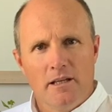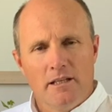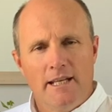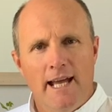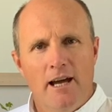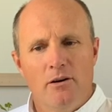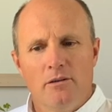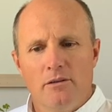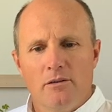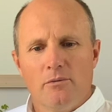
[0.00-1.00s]
Now,
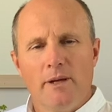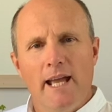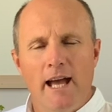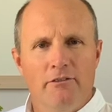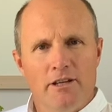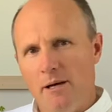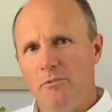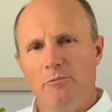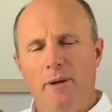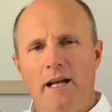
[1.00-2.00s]
we have a
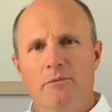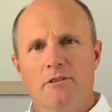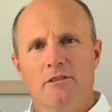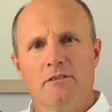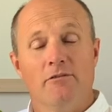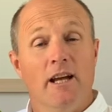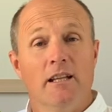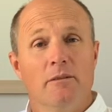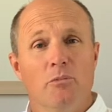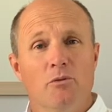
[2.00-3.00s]
number of packages
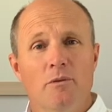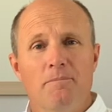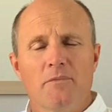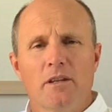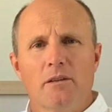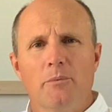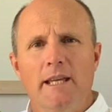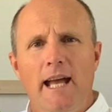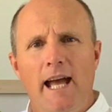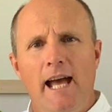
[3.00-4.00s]
available. We
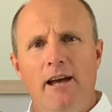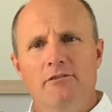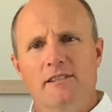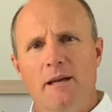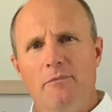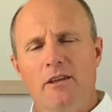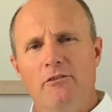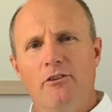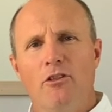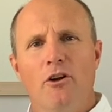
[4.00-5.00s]
have something
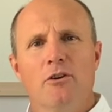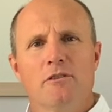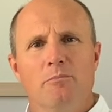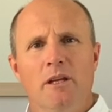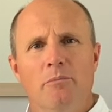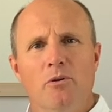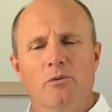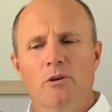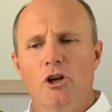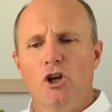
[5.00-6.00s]
for those
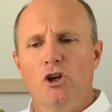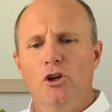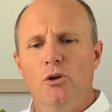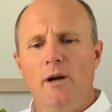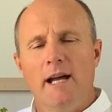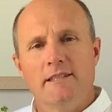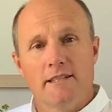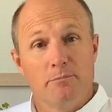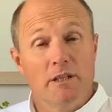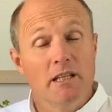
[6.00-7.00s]
people who are
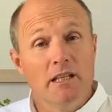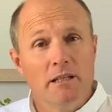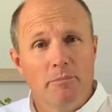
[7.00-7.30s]
just beginning.